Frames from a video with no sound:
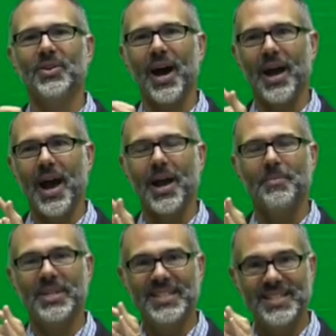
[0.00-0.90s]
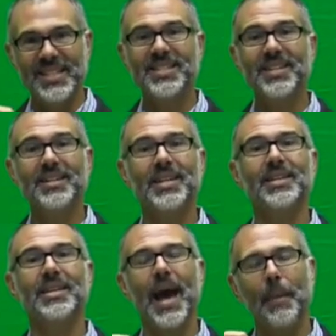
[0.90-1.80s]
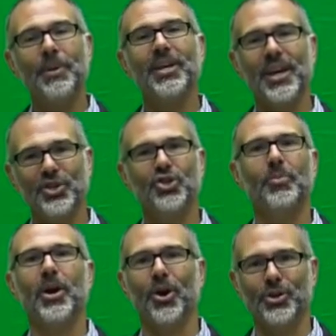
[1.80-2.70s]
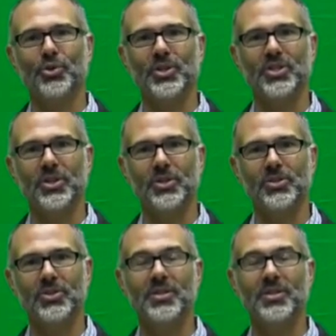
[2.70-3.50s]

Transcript: am consistent in the application of my archery skills.